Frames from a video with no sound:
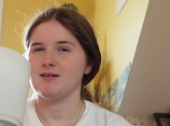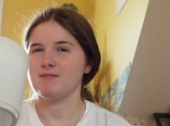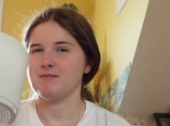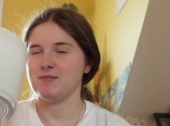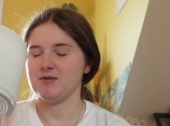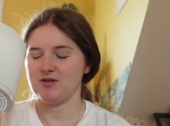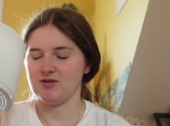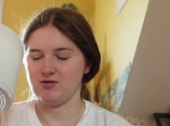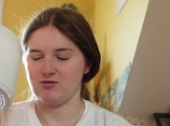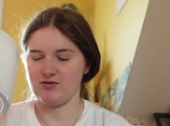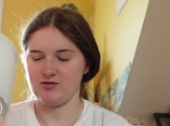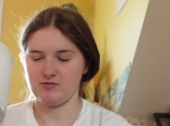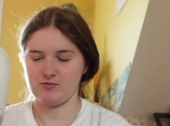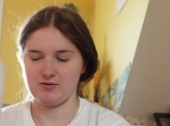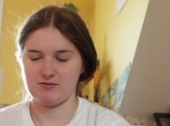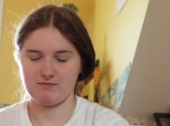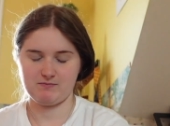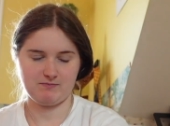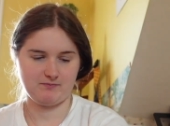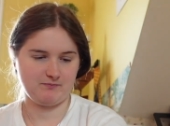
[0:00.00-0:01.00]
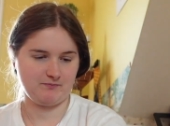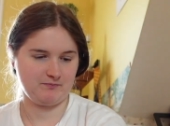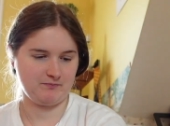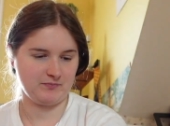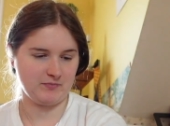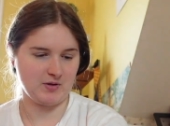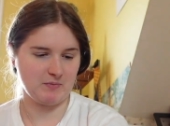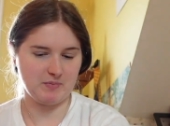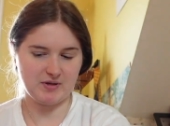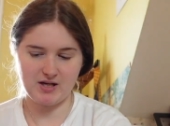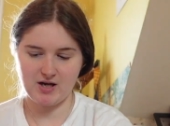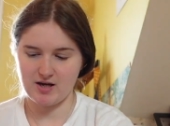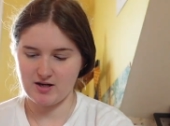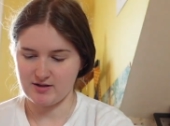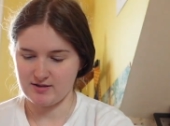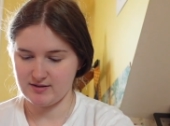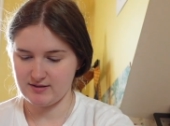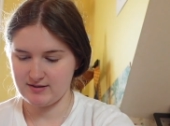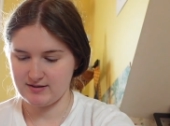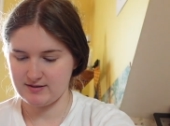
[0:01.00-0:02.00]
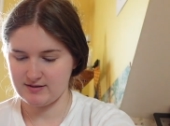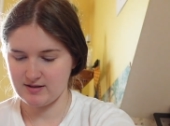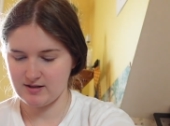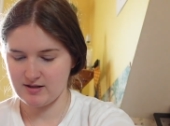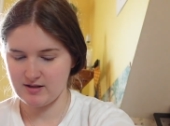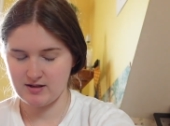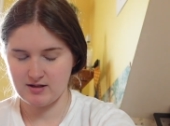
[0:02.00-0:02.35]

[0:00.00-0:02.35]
I'm gonna do this one because